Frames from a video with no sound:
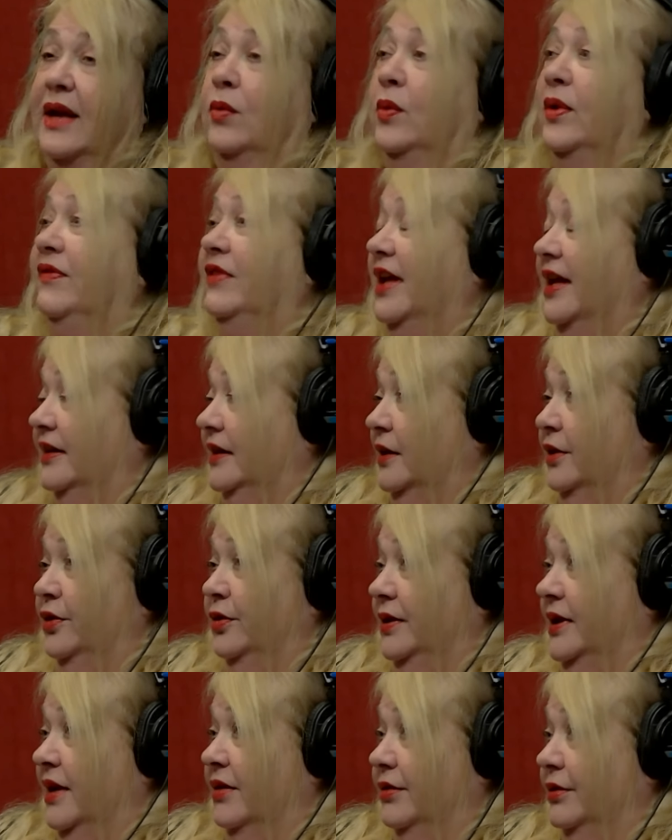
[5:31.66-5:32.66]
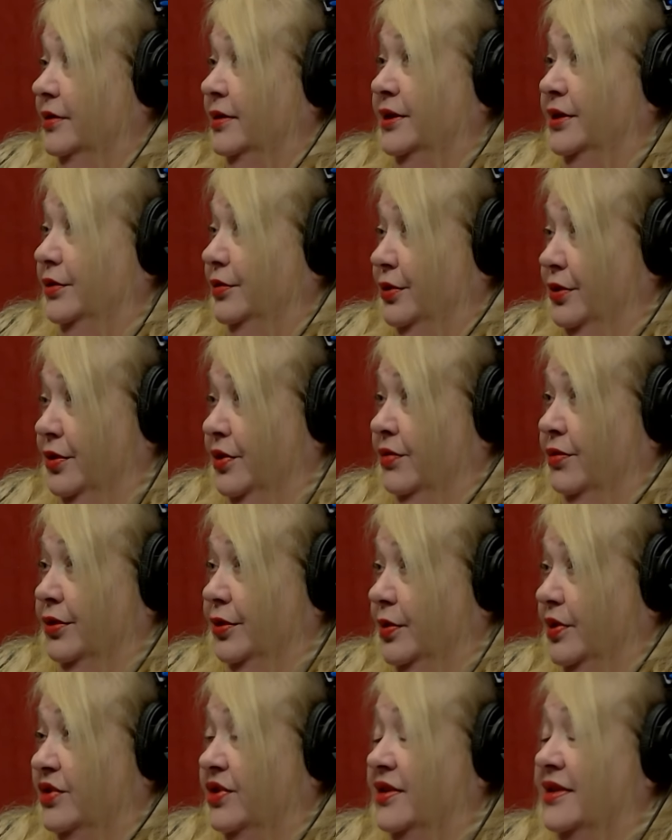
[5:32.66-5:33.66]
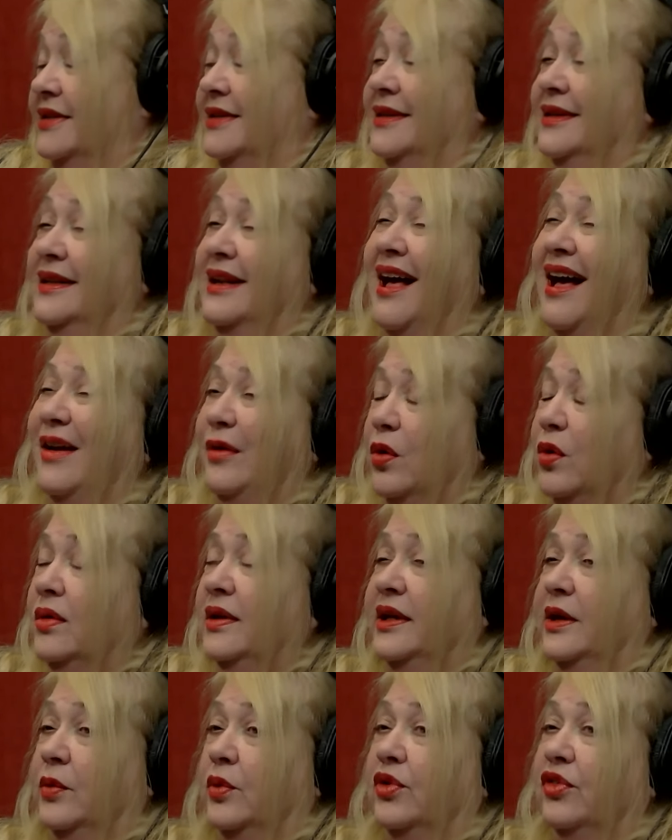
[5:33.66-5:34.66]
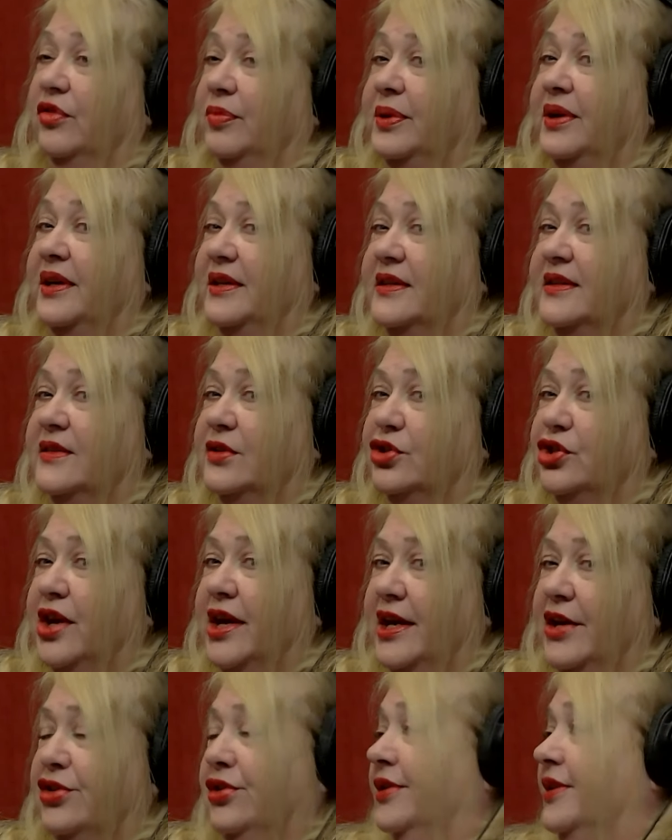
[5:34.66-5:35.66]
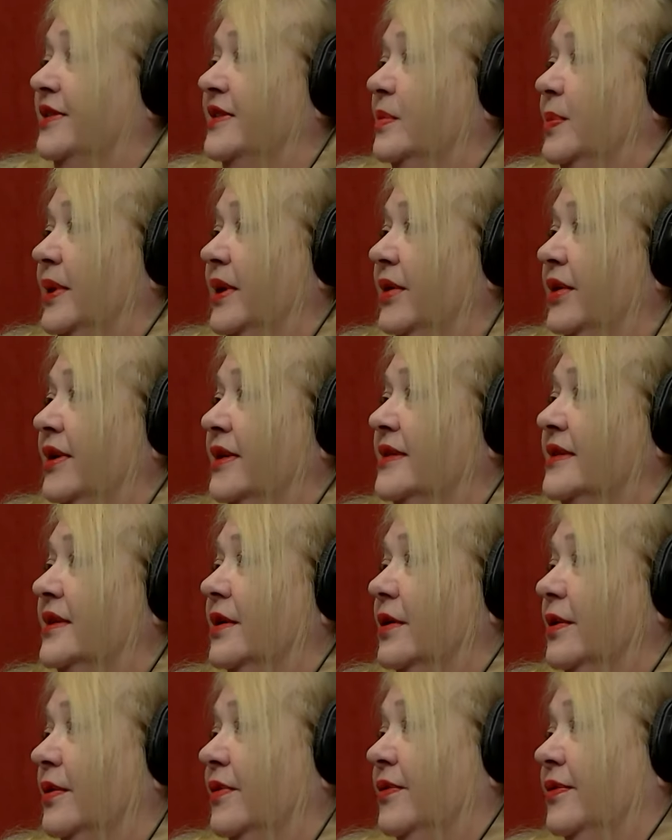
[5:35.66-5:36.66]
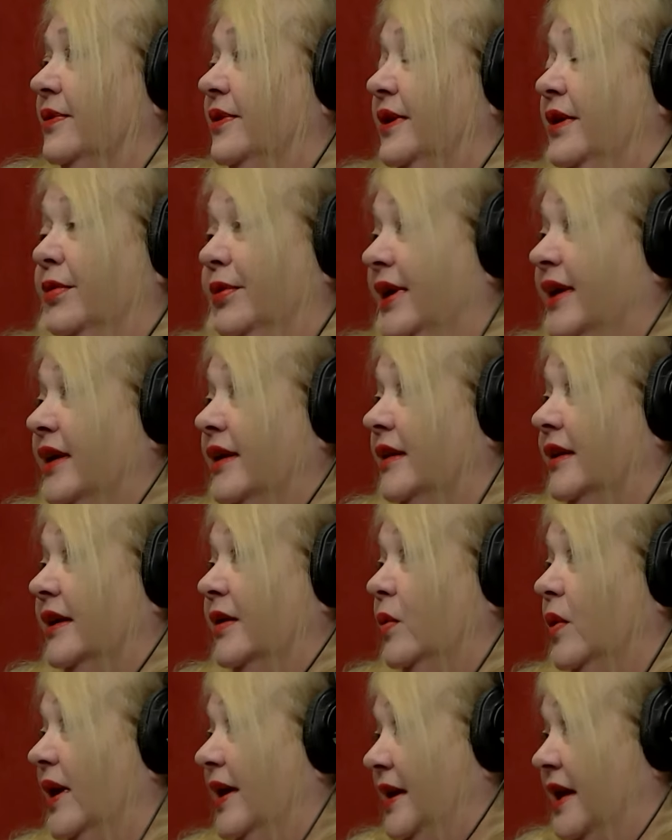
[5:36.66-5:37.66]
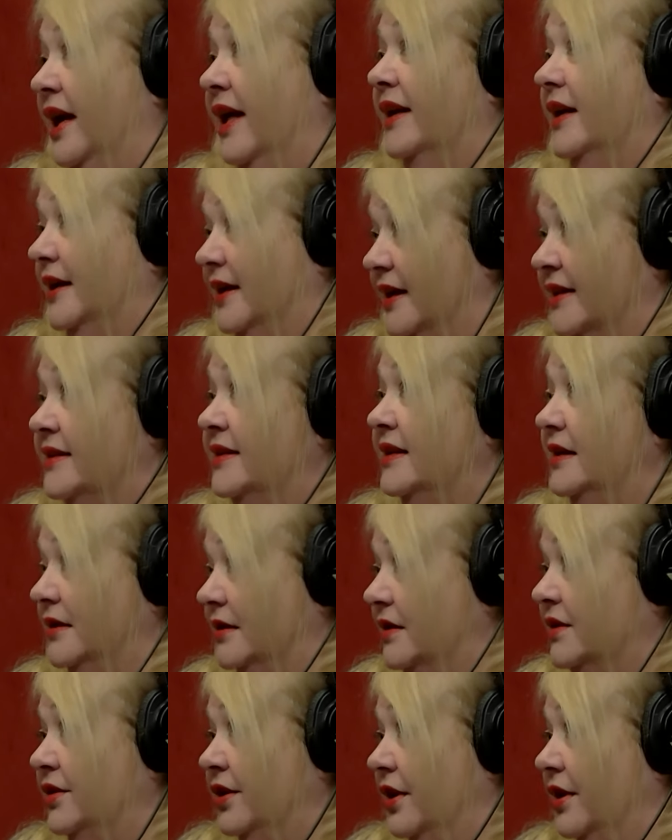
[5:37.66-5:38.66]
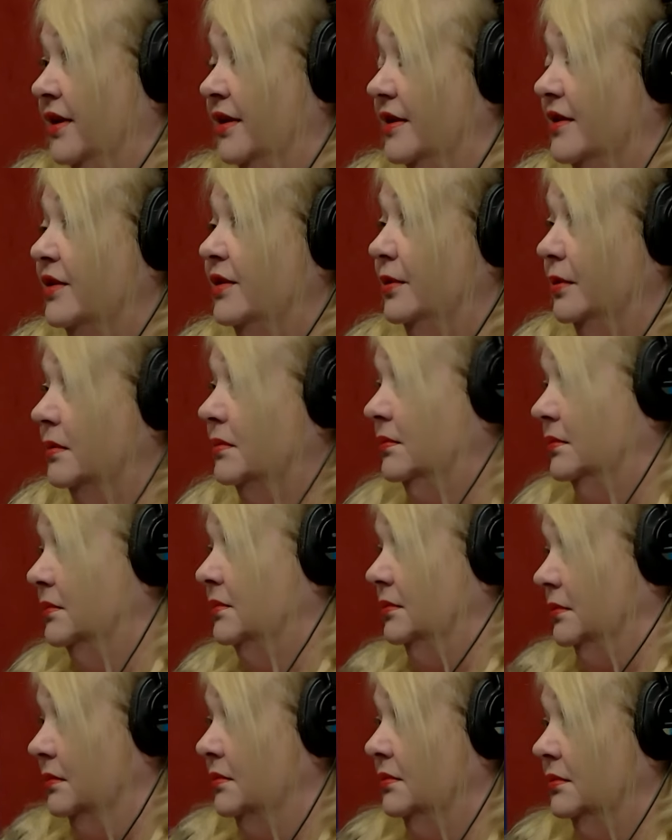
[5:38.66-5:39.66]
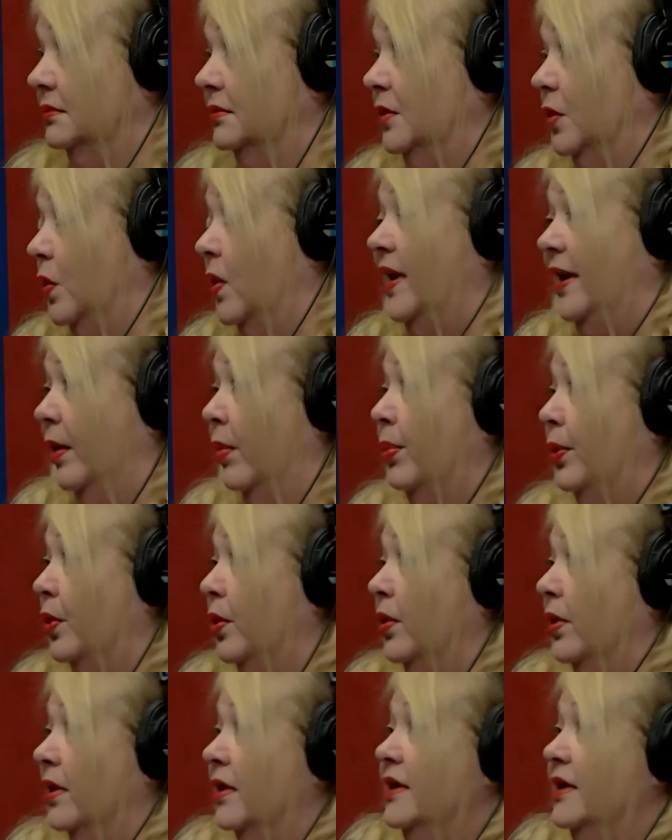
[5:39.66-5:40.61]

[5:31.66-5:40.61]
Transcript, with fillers: we've got the Loup-garou and the Rougarou, which is not only a wolf because he's a changeling spirit. So theoretically, why not? I guess he could turn into a wild boar,